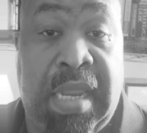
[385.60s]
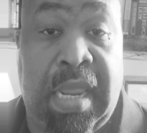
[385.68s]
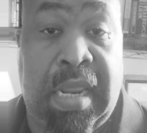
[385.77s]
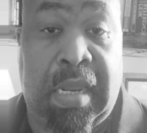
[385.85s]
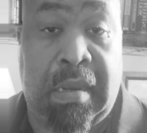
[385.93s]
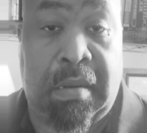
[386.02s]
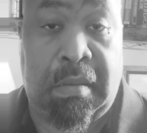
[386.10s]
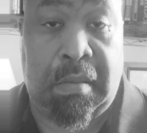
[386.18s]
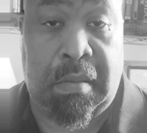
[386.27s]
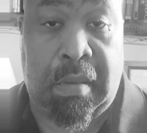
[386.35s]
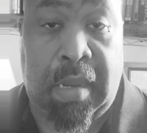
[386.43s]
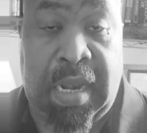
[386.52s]
did it,
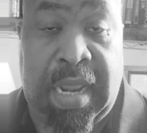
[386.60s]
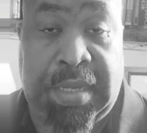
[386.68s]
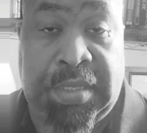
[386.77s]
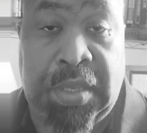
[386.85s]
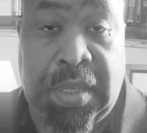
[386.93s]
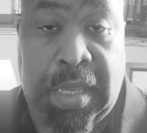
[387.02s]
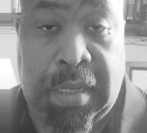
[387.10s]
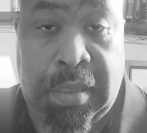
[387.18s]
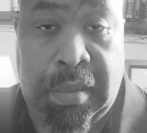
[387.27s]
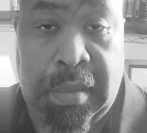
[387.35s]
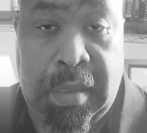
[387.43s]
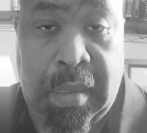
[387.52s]
and they took it,
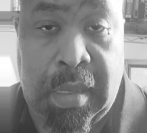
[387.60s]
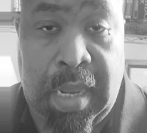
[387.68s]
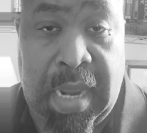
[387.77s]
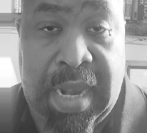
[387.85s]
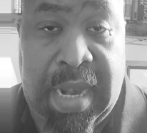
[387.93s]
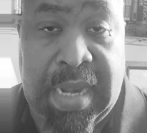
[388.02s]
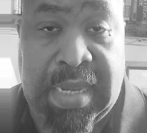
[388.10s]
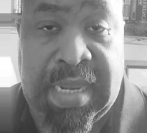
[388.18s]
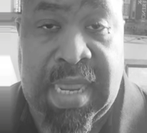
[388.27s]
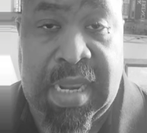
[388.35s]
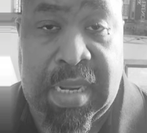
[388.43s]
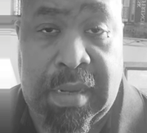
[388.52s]
and they
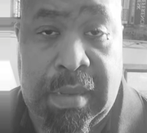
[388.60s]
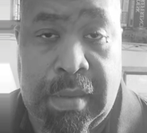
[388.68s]
did it.